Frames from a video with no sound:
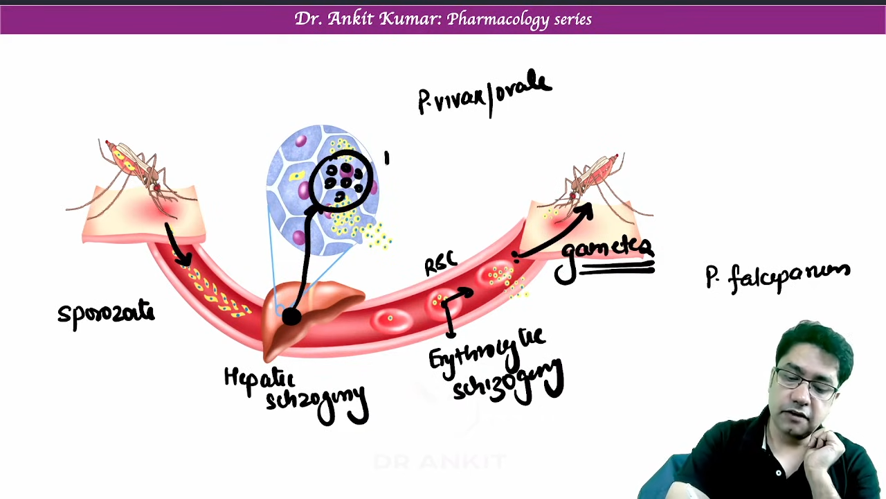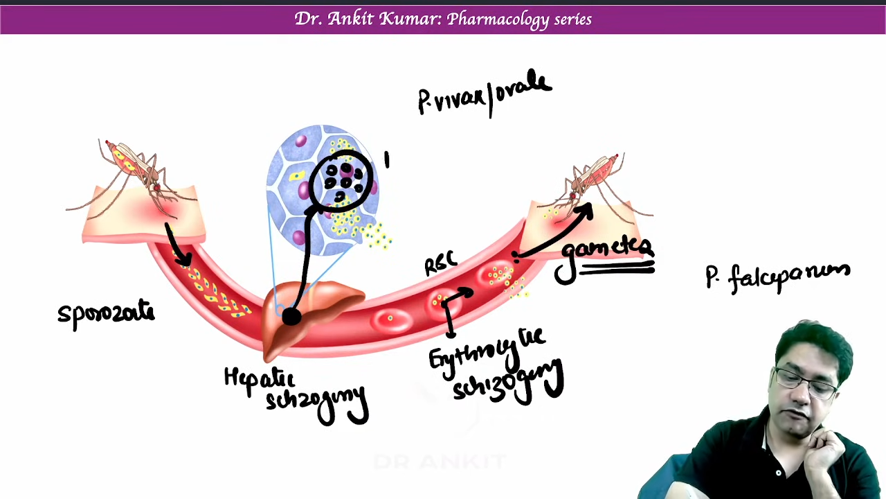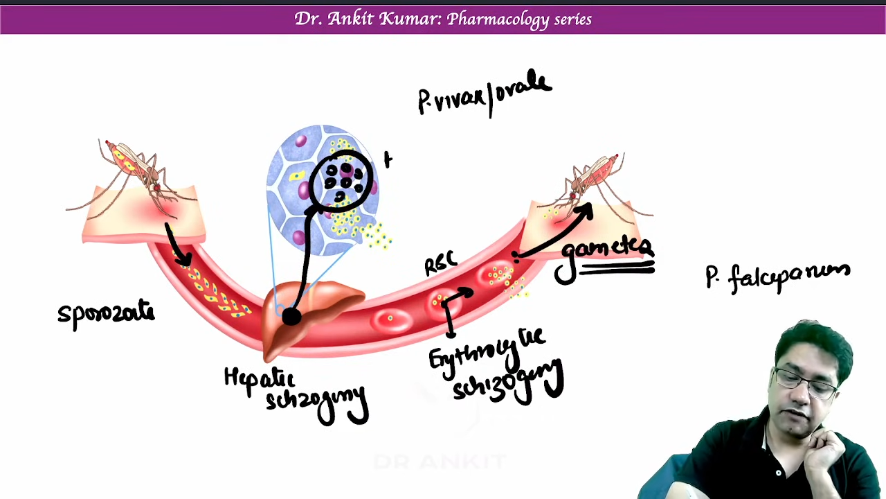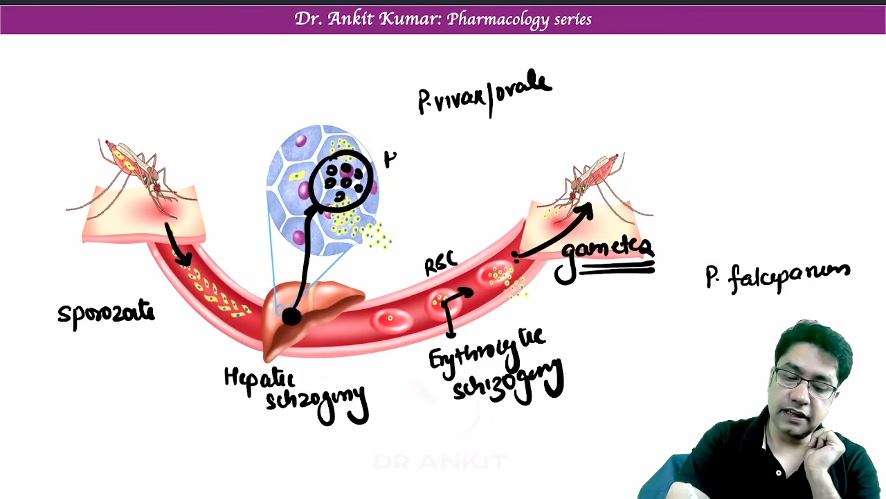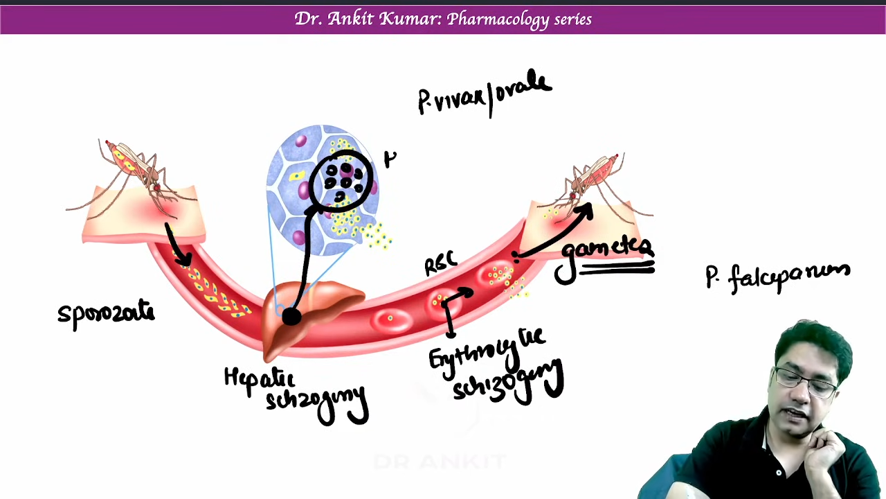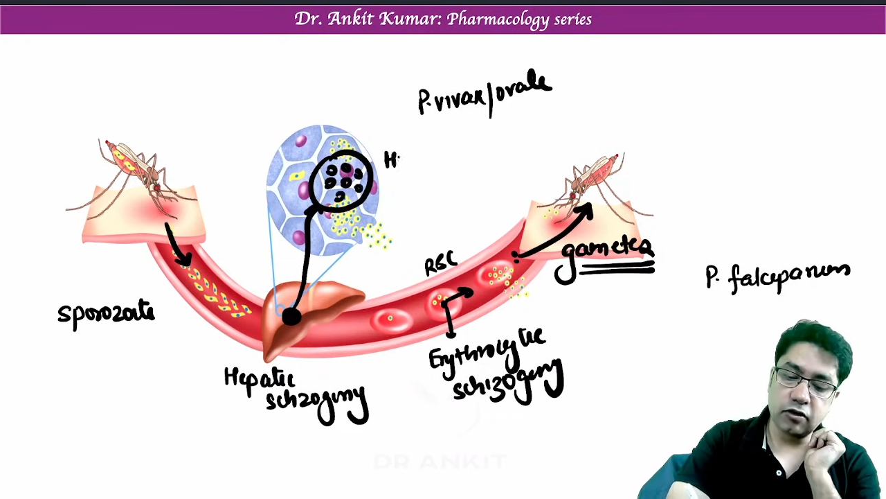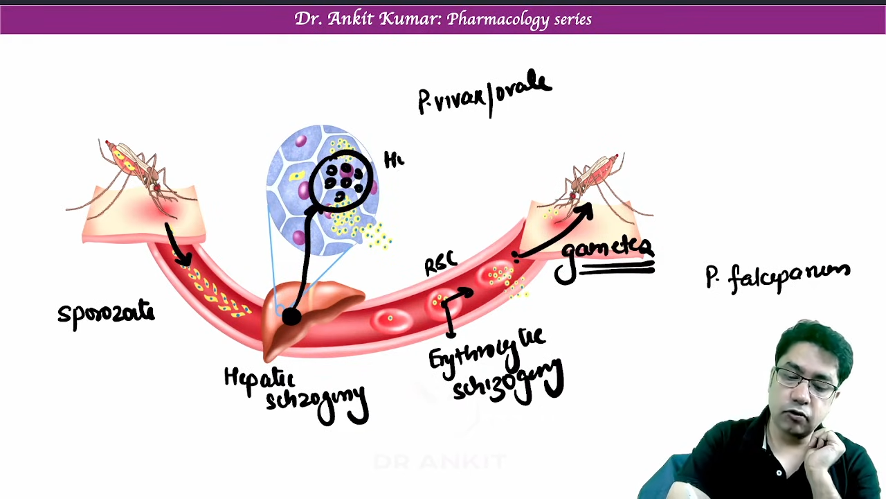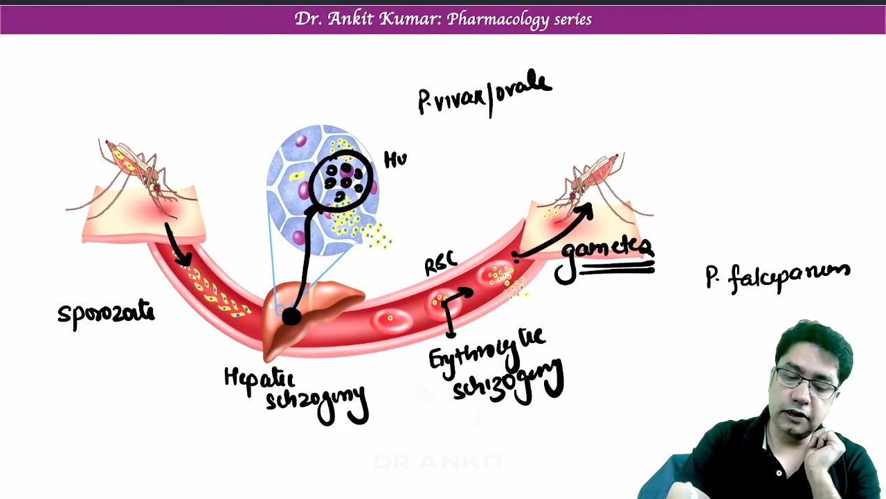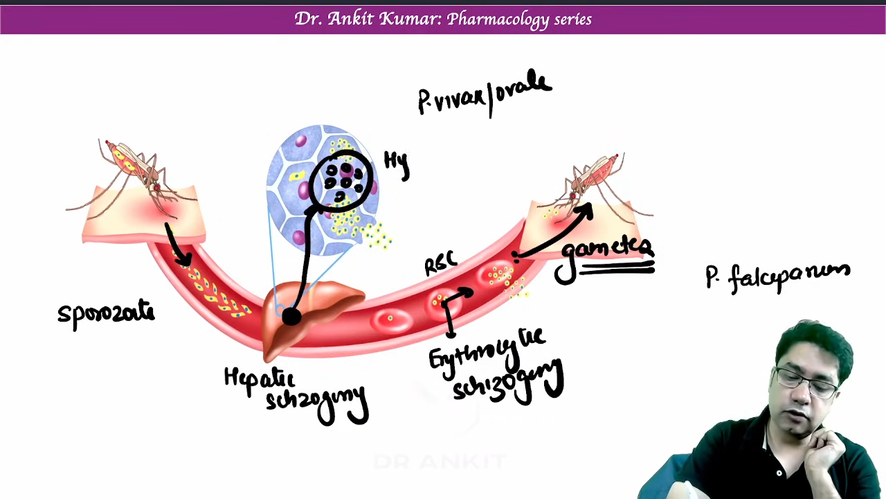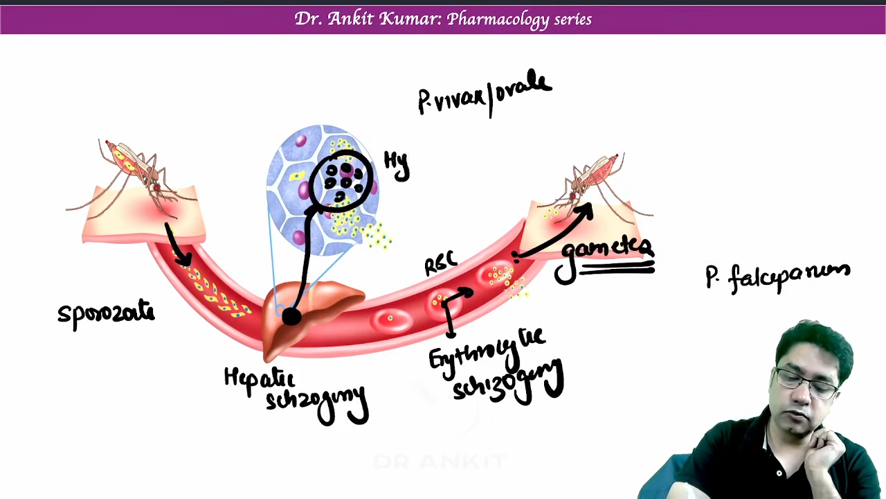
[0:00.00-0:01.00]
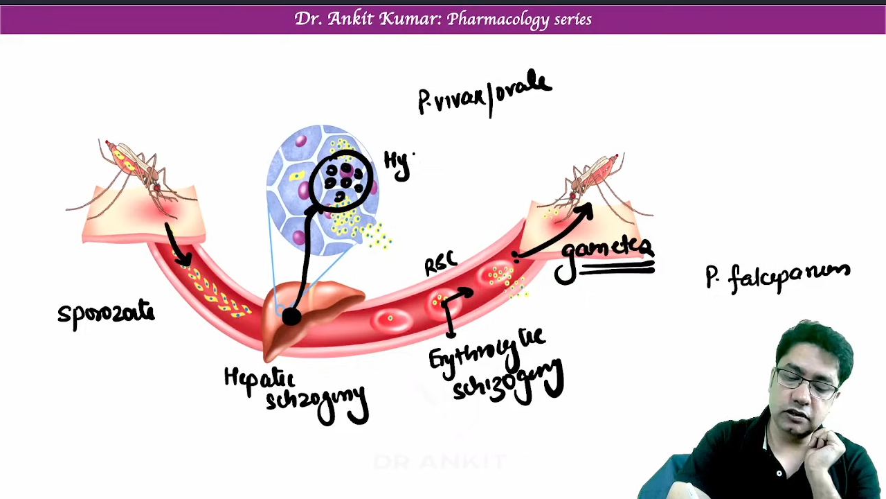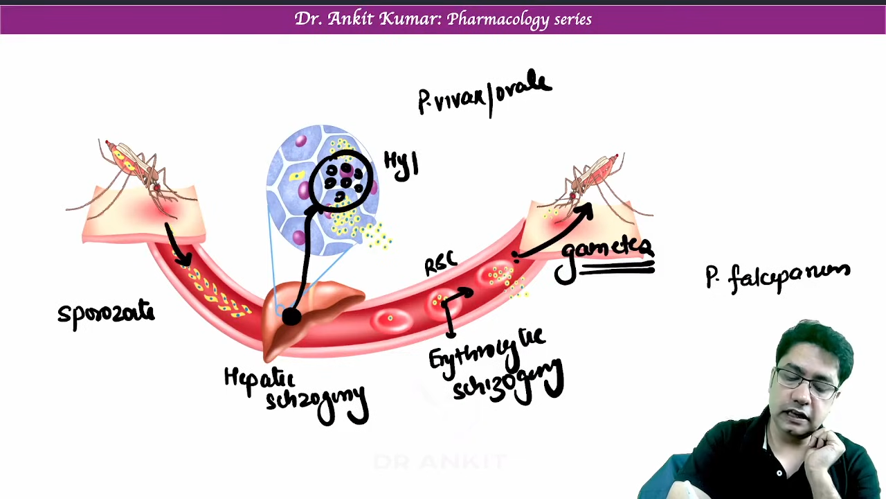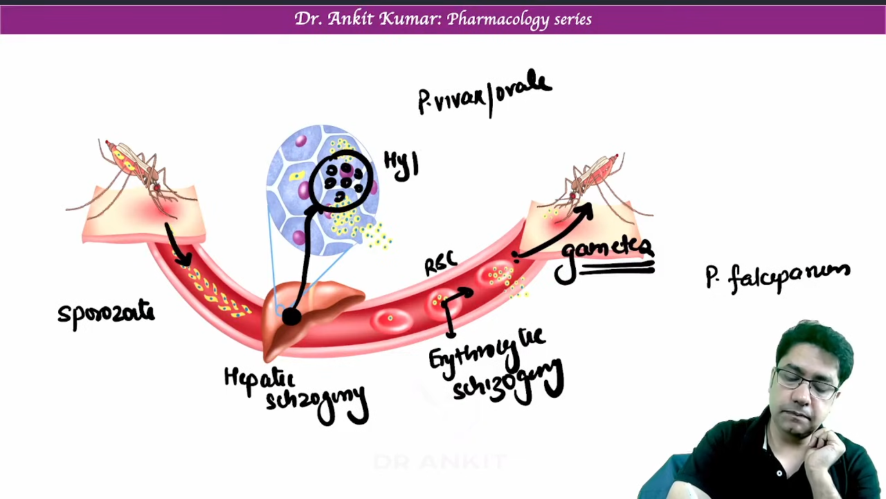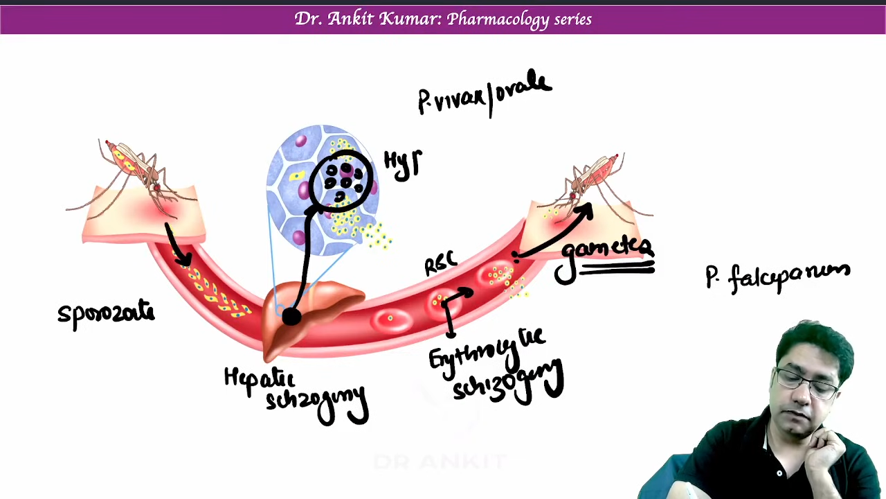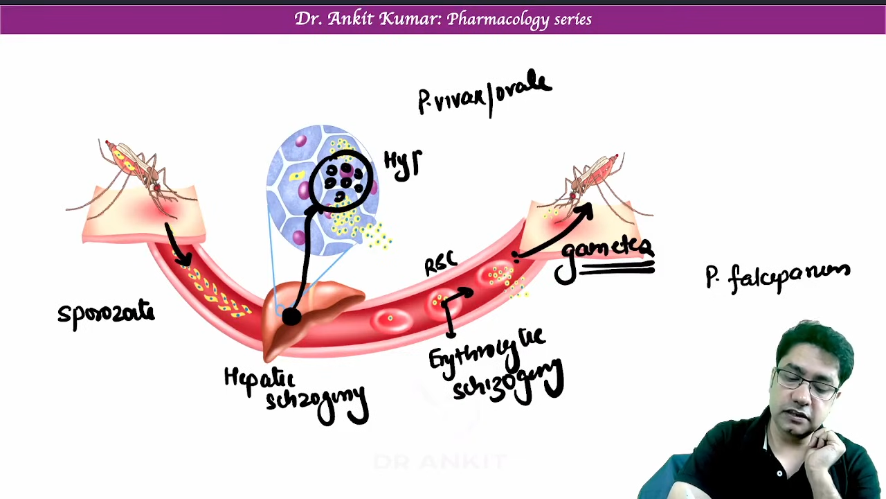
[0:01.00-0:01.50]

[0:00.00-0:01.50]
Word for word: When they go into sleep,